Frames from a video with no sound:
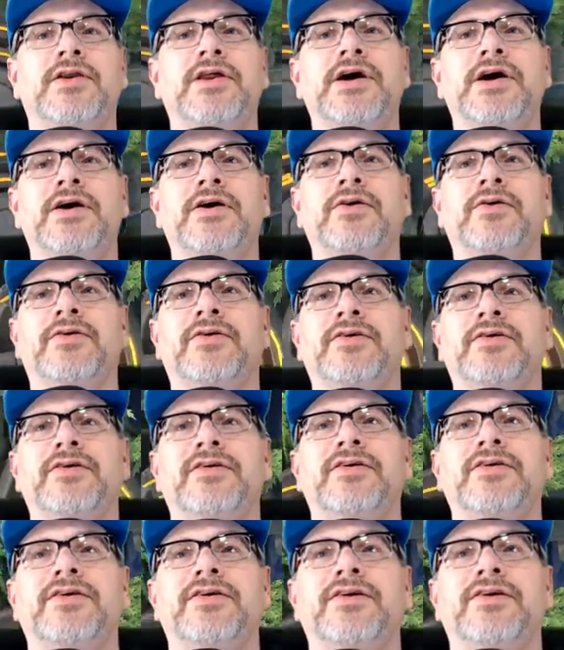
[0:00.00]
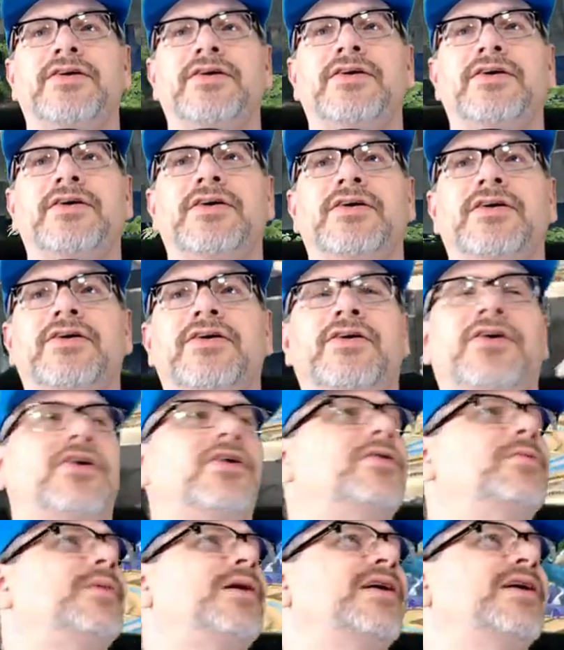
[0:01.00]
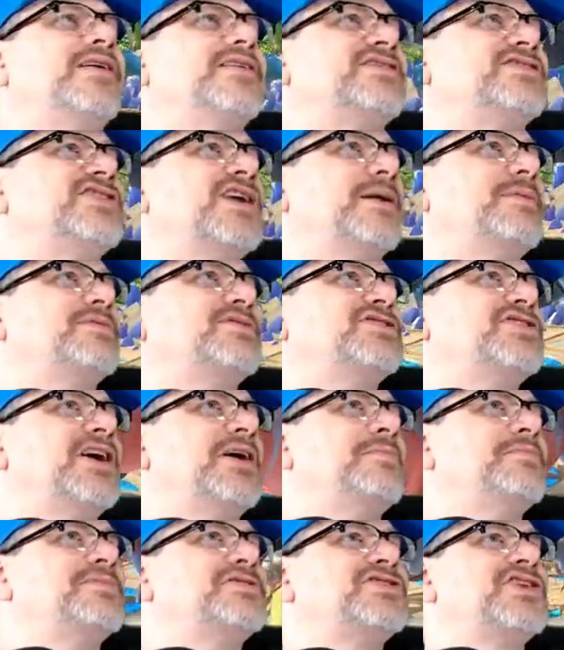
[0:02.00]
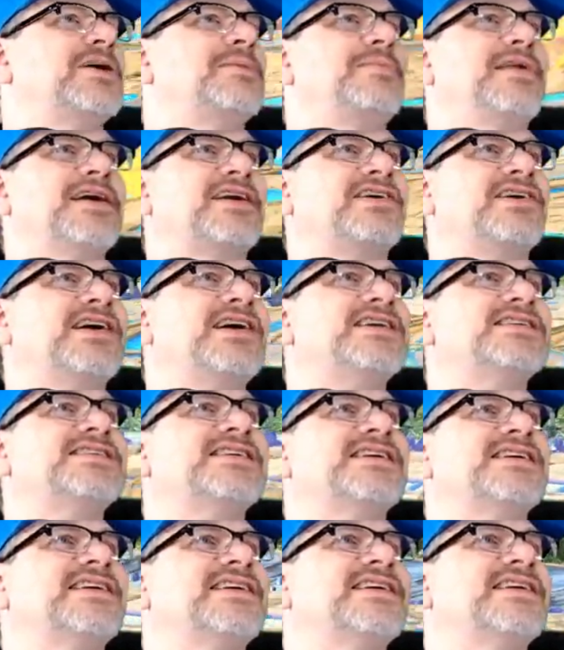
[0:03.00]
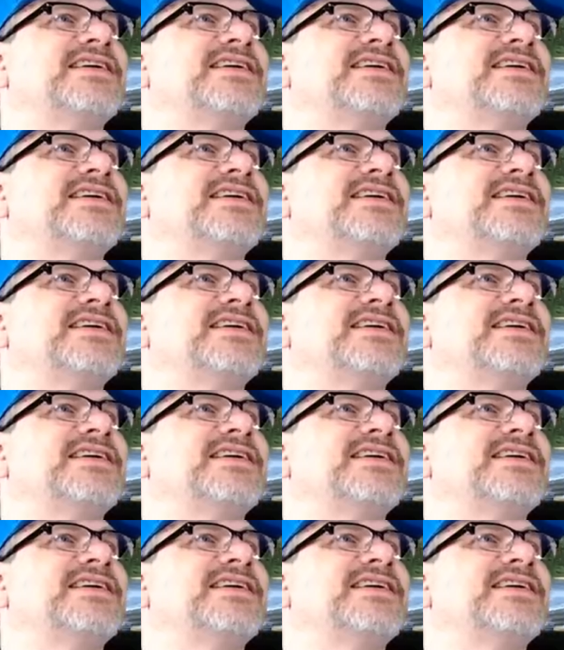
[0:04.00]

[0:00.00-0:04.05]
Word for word: no! Oh, Omar, jump, jump, jump like crazy.